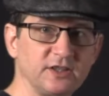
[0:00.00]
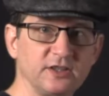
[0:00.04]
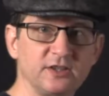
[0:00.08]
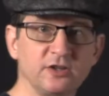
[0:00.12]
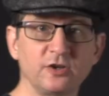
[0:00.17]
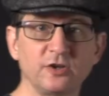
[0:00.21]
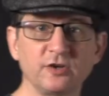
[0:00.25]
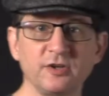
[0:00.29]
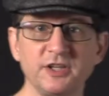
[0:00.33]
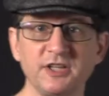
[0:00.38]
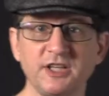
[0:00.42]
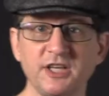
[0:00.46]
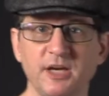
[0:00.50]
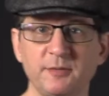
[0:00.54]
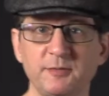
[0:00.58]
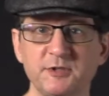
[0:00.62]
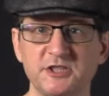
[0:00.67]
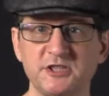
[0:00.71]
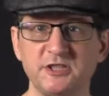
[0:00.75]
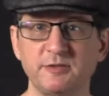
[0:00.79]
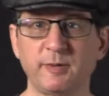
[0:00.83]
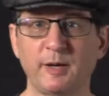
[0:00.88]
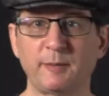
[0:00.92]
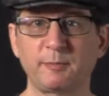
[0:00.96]
early
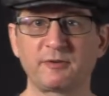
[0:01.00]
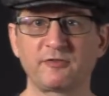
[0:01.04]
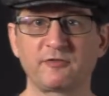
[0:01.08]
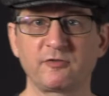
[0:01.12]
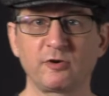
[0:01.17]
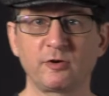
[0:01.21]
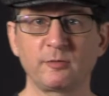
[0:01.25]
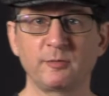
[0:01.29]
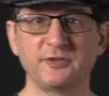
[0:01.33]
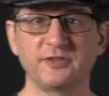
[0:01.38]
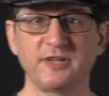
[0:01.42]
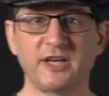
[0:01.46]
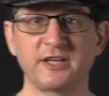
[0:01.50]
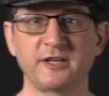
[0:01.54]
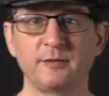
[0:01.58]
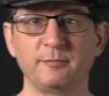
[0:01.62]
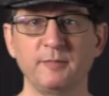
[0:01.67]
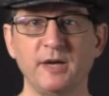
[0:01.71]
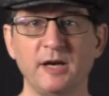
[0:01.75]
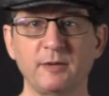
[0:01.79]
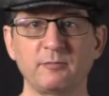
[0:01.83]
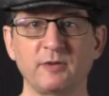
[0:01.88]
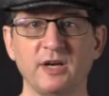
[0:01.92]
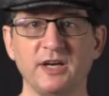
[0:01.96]
kamishibai performers had to
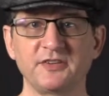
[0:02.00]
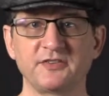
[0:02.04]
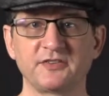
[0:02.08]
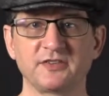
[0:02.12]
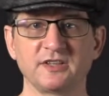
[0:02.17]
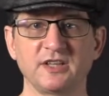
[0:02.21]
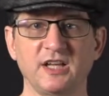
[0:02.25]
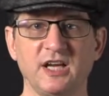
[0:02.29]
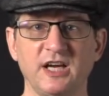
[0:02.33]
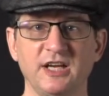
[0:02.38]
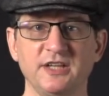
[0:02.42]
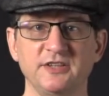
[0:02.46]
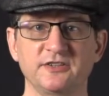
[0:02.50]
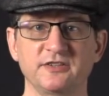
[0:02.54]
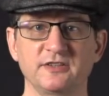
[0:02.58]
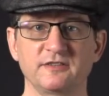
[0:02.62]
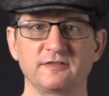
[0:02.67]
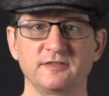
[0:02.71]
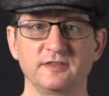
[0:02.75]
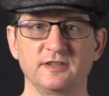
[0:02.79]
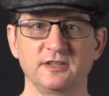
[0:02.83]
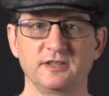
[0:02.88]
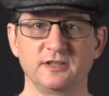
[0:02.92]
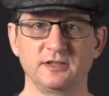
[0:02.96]
memorize the lines of
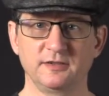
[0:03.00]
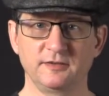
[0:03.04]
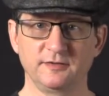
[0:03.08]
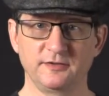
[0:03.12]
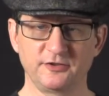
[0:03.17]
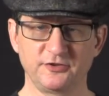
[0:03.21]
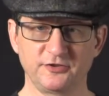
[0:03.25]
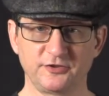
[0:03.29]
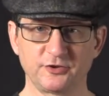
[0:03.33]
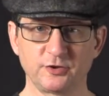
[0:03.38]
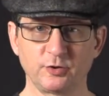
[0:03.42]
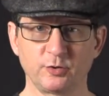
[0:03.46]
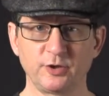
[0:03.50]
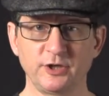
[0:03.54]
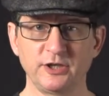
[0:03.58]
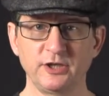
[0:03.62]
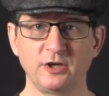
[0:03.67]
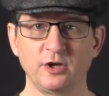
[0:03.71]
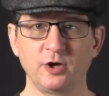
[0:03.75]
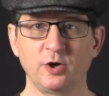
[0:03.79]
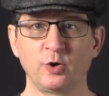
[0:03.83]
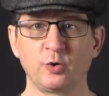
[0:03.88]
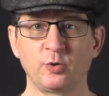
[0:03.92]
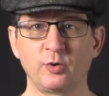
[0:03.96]
the story
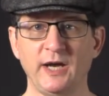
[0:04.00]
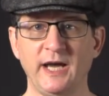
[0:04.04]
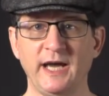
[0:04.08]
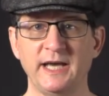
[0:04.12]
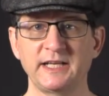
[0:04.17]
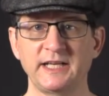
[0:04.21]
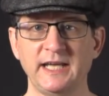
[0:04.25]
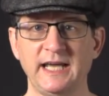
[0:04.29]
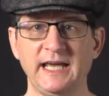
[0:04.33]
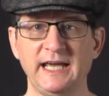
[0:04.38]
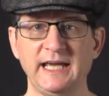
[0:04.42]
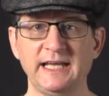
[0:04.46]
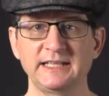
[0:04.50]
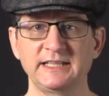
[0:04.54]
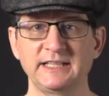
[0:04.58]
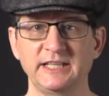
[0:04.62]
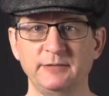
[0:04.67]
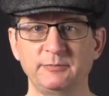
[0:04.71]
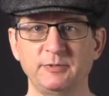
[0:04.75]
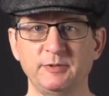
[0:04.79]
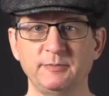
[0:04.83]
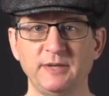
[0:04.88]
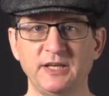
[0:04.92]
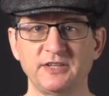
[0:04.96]
or had to
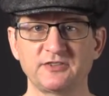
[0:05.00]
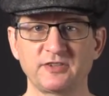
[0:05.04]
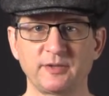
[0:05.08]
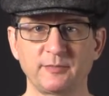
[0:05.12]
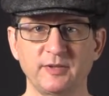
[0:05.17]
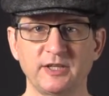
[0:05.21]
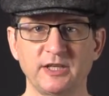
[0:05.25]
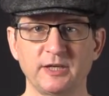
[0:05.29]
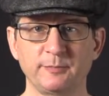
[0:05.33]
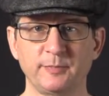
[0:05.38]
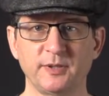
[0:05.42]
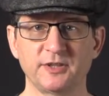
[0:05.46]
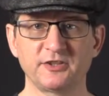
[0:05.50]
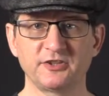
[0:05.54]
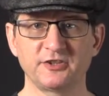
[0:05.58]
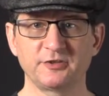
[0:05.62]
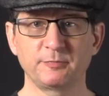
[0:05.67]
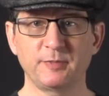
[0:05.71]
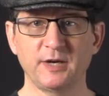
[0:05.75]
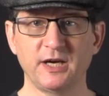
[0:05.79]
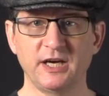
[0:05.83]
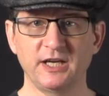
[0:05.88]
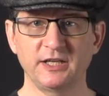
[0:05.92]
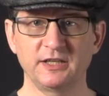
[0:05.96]
ad-lib and make something up on the
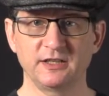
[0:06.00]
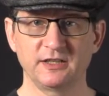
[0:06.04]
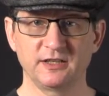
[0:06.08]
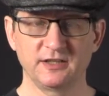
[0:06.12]
spot.